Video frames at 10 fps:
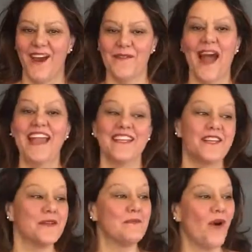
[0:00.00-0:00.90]
All right,
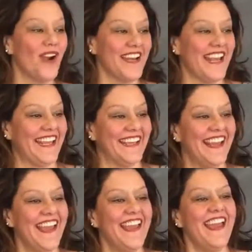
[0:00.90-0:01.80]
good morning.
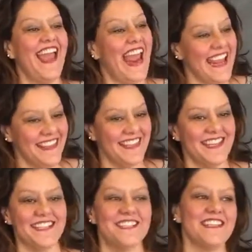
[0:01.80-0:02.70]

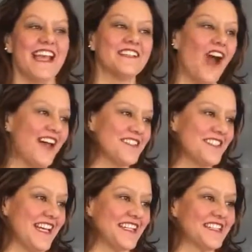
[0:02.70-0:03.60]
Atheists,
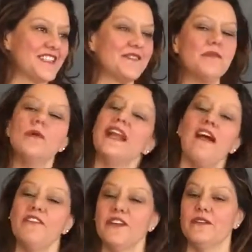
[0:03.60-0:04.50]
agnostics,
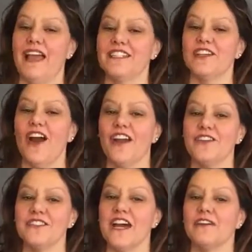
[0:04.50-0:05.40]
whatever you like to call
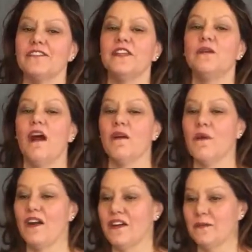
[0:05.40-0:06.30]
yourself, you are
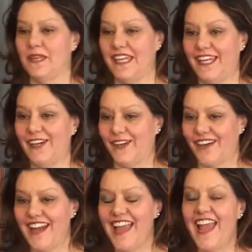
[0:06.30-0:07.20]
welcome here.
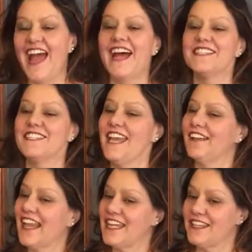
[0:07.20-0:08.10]
At
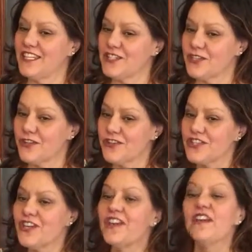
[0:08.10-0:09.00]
Seattle Atheist
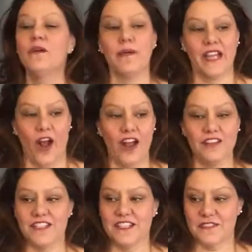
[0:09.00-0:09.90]
Church, we call
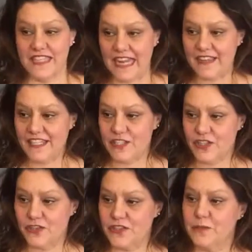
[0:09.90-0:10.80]
ourselves an atheist
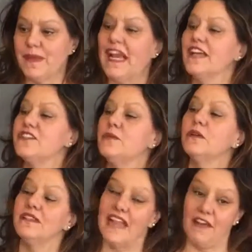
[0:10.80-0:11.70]
church because you
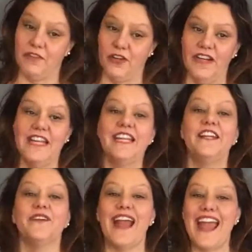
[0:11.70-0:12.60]
will never
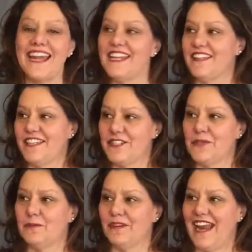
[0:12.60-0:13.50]
hear anything
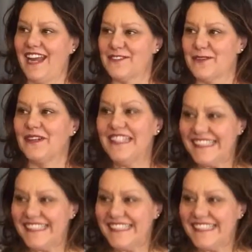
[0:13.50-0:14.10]
supernatural.